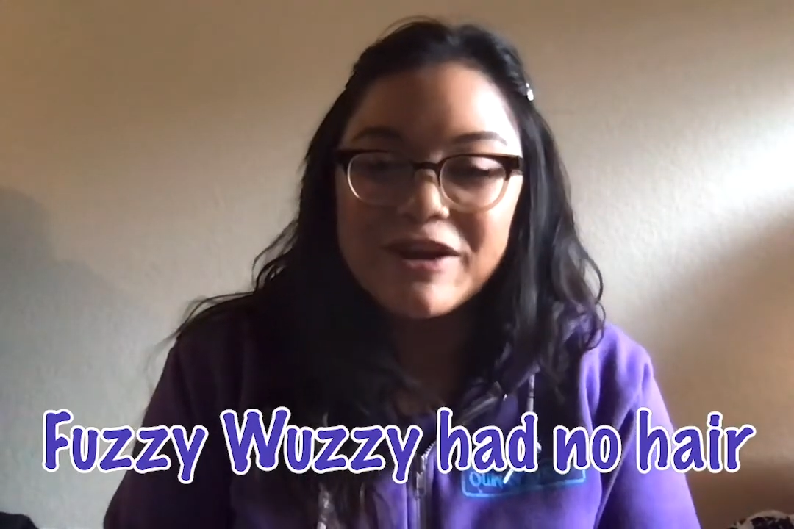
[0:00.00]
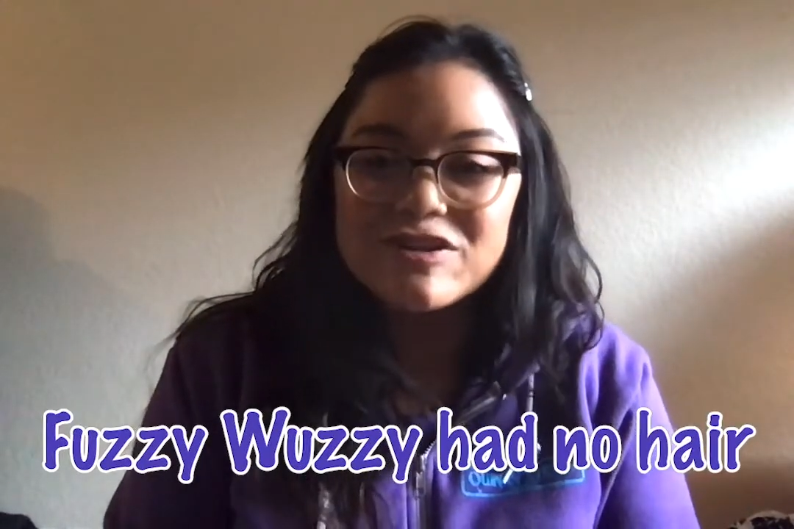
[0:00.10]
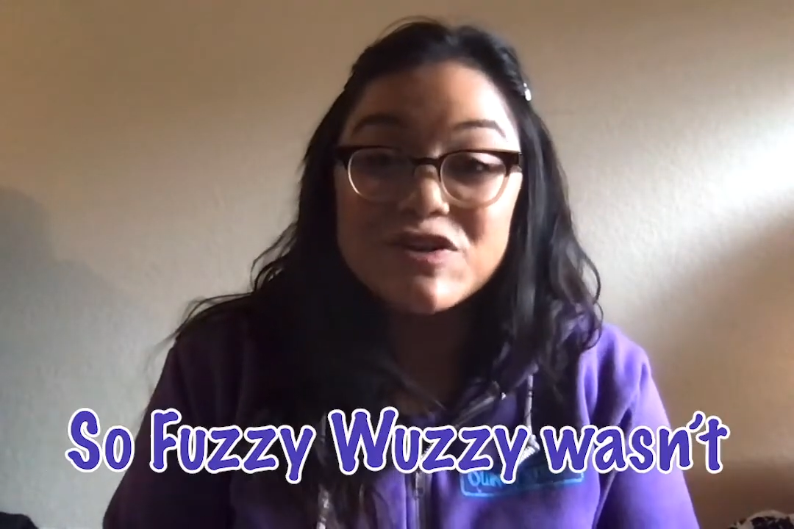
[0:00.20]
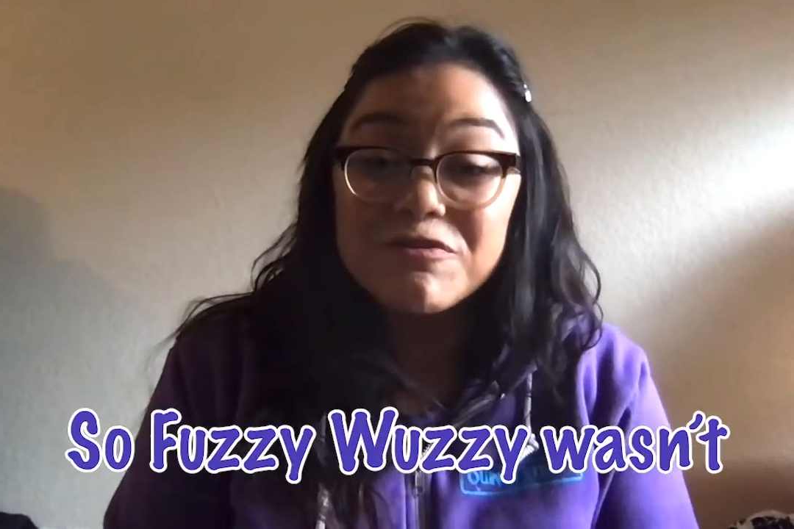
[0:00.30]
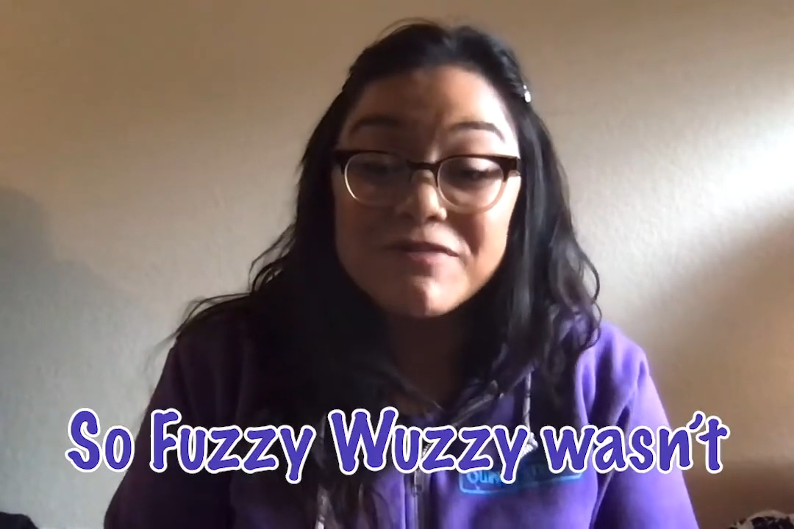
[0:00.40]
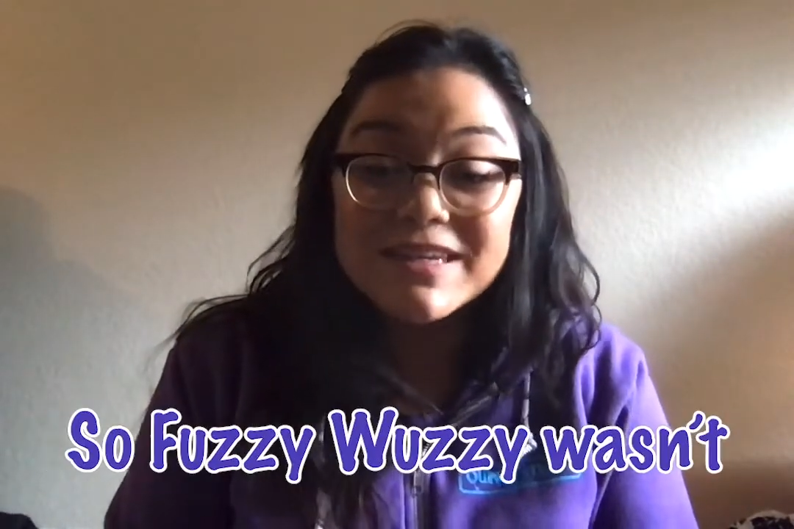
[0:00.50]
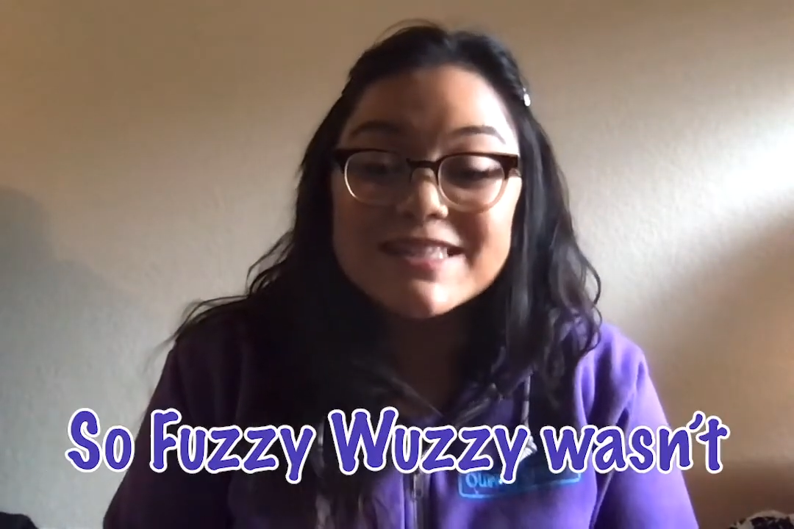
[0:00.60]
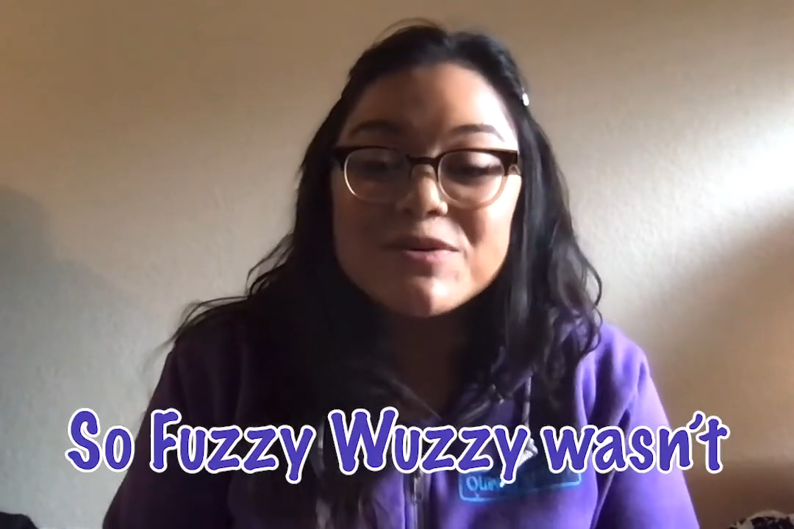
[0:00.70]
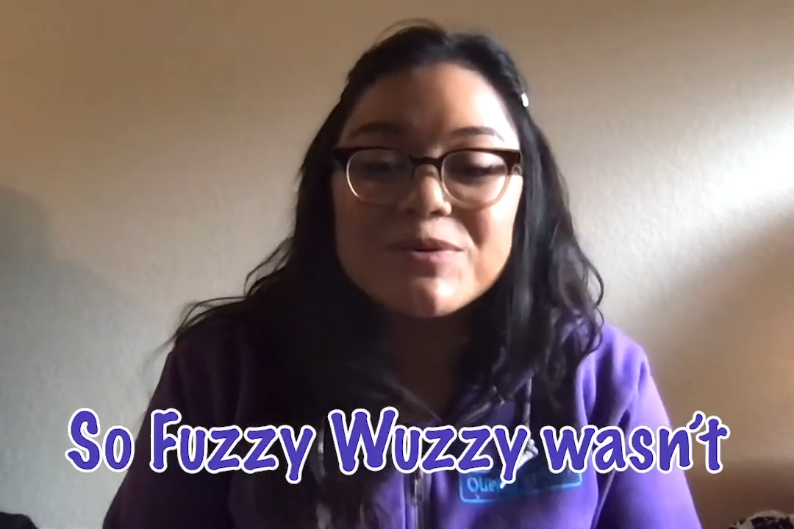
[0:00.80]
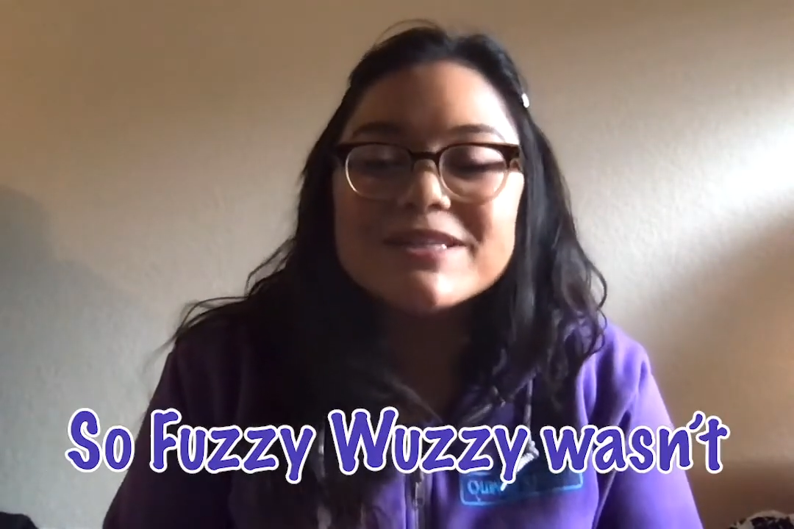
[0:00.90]
So
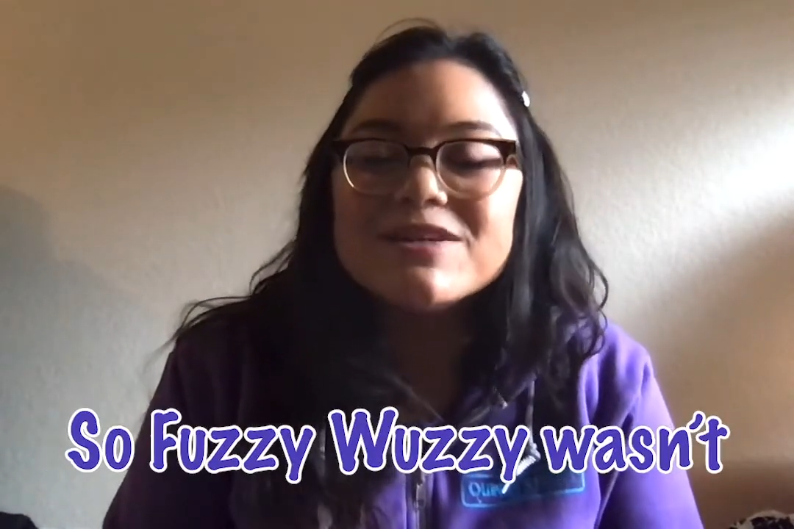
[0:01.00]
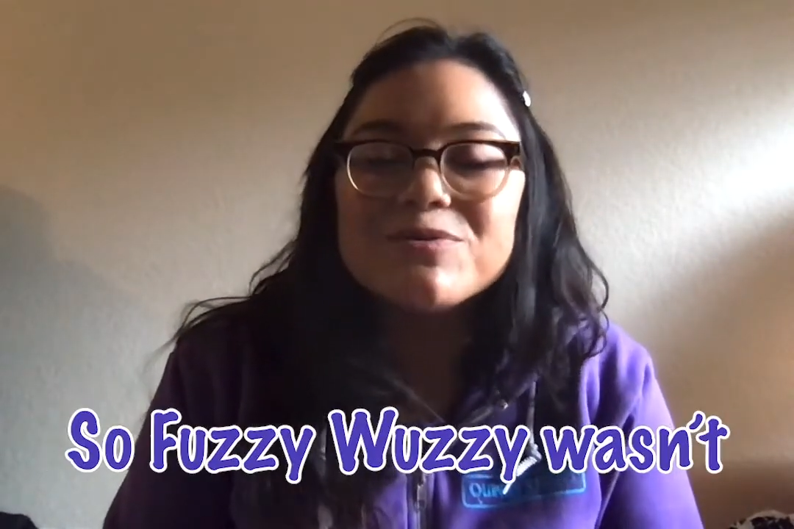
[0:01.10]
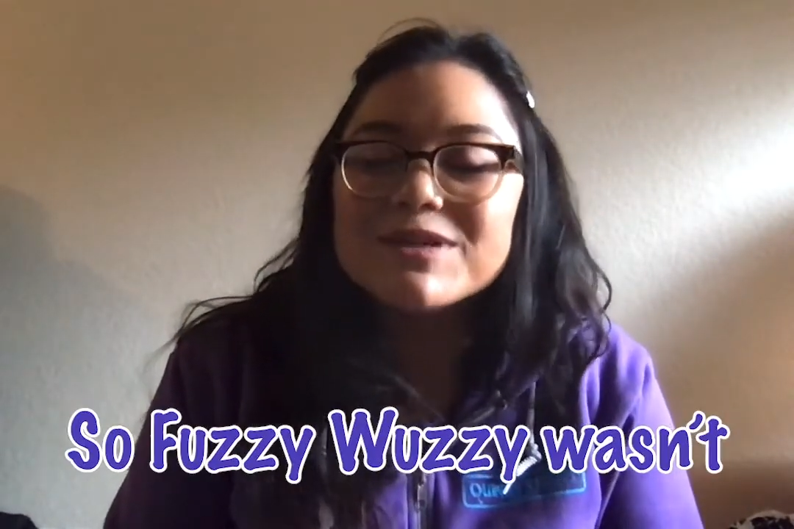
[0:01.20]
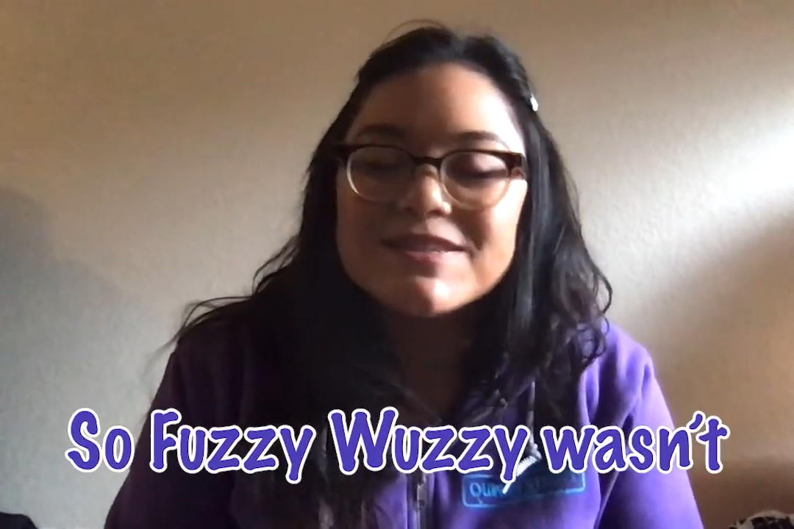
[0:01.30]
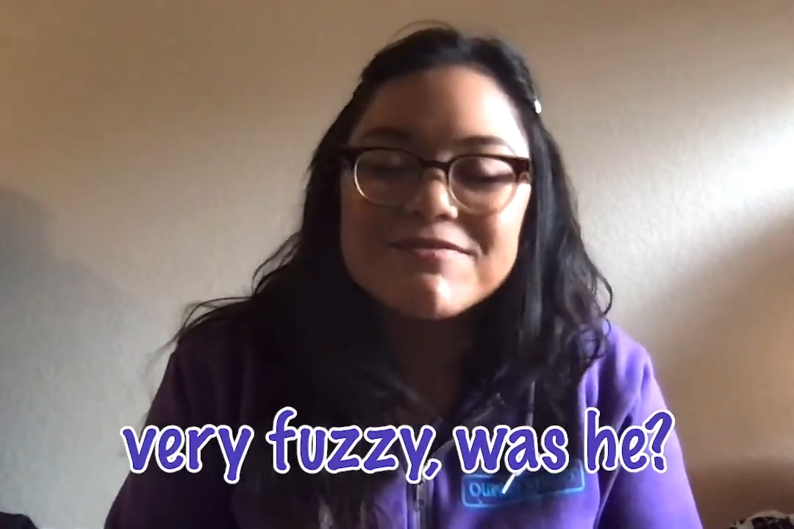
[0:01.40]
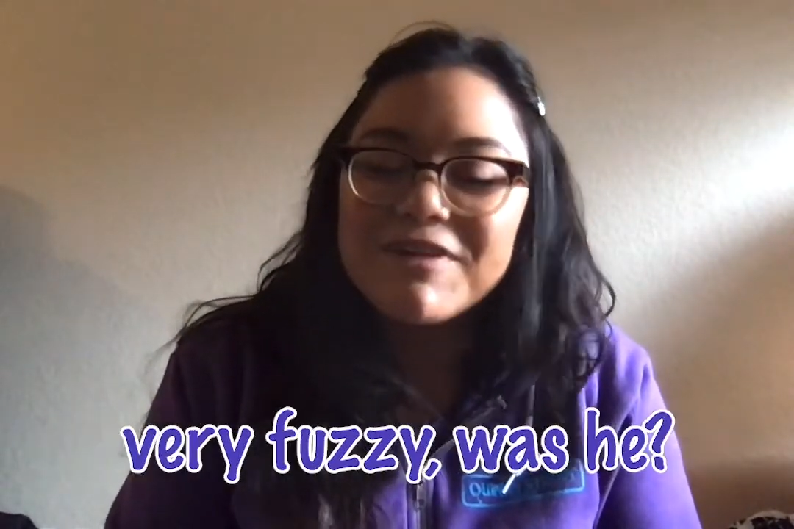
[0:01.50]
Fuzzy Wuzzy wasn't